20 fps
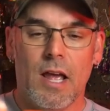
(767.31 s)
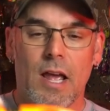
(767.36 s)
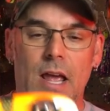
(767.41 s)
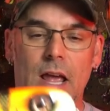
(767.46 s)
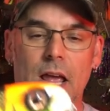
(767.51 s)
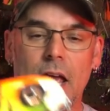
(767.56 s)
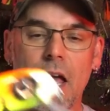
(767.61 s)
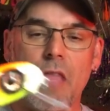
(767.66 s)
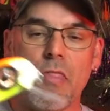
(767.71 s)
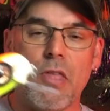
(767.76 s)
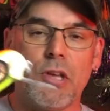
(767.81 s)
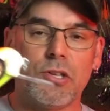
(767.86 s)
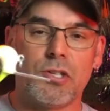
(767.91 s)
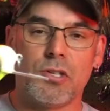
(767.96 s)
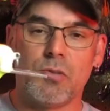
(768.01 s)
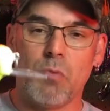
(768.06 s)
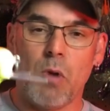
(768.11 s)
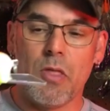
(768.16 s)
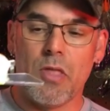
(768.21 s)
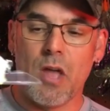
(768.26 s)
And this
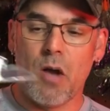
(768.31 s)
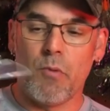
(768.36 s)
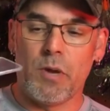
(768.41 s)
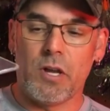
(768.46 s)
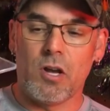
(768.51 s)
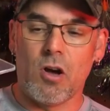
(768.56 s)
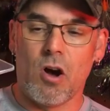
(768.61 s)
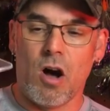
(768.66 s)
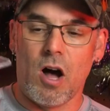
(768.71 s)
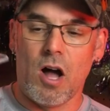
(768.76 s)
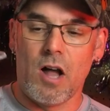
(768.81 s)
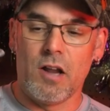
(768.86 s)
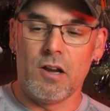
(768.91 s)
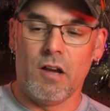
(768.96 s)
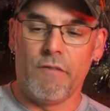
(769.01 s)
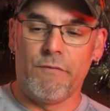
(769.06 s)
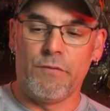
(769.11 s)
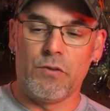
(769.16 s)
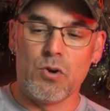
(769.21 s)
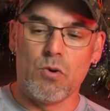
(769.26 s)
is one that we caught
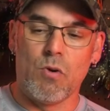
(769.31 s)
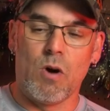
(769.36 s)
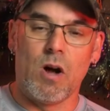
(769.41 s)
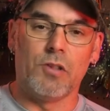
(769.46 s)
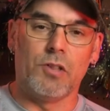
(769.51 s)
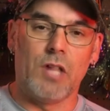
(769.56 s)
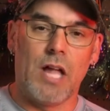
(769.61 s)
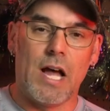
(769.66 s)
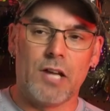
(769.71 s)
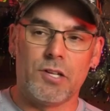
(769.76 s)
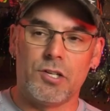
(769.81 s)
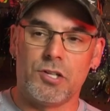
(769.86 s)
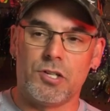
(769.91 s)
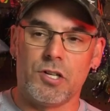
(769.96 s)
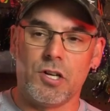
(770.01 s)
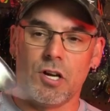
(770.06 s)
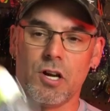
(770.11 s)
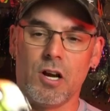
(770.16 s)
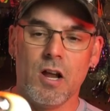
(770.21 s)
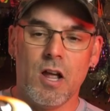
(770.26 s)
a few on last
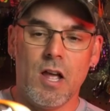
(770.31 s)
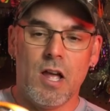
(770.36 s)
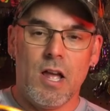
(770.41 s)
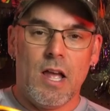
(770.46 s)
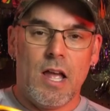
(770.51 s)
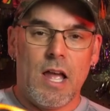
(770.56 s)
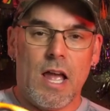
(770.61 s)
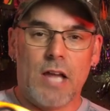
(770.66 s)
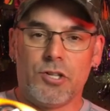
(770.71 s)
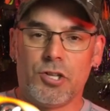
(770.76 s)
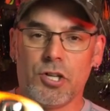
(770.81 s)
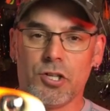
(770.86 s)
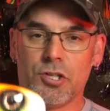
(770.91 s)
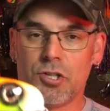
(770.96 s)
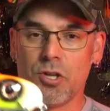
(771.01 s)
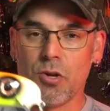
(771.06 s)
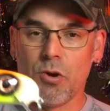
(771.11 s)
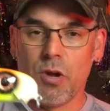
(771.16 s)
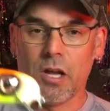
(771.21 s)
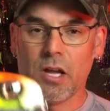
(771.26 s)
year. And just
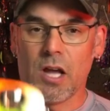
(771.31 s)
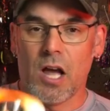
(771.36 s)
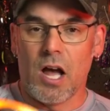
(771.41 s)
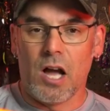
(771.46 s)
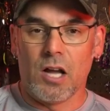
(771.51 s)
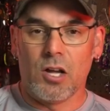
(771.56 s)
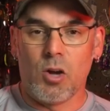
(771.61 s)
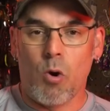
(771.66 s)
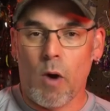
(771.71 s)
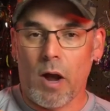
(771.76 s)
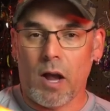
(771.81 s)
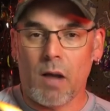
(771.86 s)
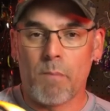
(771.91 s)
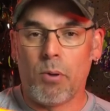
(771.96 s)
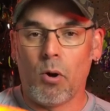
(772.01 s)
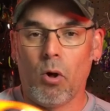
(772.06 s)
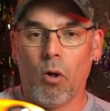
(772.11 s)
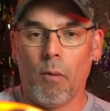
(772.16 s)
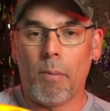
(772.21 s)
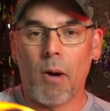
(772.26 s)
doing a quick
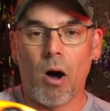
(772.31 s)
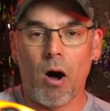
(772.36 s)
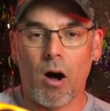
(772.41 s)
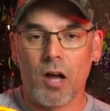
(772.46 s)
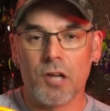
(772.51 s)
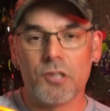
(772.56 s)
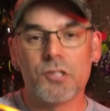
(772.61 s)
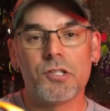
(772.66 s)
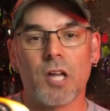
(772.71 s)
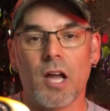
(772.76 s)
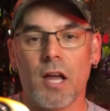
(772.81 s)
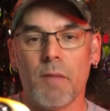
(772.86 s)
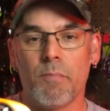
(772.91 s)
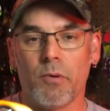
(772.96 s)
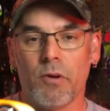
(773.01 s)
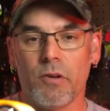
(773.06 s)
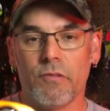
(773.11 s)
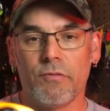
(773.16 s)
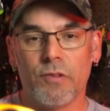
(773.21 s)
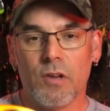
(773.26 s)
pull pause type
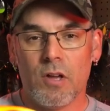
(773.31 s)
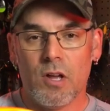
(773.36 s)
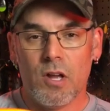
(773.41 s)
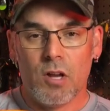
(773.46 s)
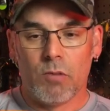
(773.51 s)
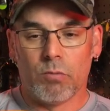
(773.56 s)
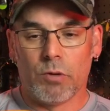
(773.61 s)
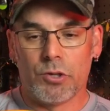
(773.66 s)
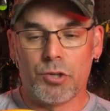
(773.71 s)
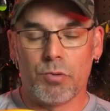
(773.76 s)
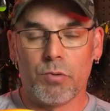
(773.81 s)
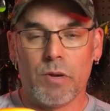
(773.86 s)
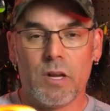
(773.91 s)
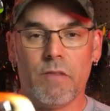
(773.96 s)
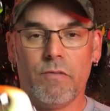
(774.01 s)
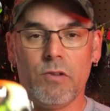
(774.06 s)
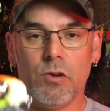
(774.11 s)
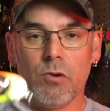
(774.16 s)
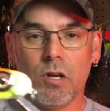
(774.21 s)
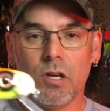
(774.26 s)
of
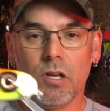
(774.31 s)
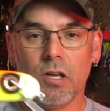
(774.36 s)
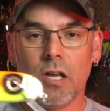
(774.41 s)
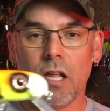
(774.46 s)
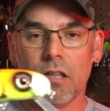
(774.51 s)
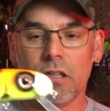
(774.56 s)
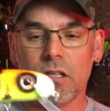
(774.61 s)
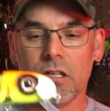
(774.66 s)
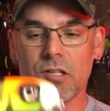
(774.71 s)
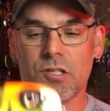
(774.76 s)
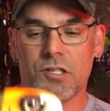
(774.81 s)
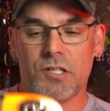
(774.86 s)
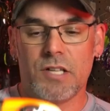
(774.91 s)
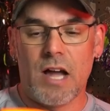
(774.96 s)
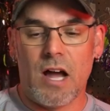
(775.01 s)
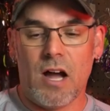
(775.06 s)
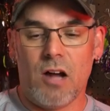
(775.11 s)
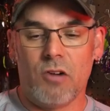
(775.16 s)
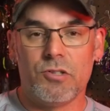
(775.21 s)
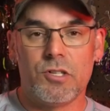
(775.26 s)
retrieve, you can get this
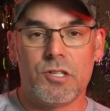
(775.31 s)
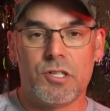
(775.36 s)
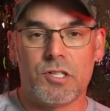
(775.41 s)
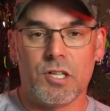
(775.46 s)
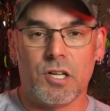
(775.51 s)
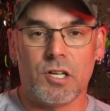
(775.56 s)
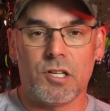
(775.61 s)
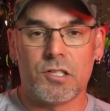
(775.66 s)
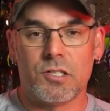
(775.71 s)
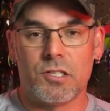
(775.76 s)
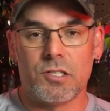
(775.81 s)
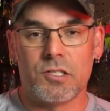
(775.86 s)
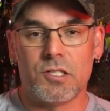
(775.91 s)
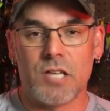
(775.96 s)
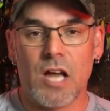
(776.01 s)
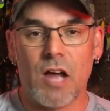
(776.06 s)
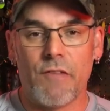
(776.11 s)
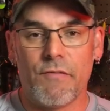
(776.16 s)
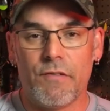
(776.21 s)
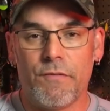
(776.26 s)
down 6 to
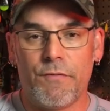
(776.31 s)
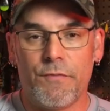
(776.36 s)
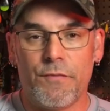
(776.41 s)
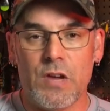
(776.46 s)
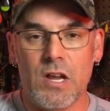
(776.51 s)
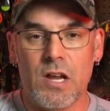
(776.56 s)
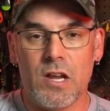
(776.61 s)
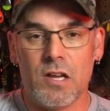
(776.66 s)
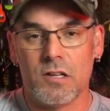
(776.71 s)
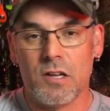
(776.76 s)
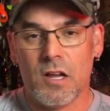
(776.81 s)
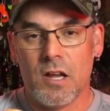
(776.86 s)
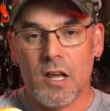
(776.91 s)
7 feet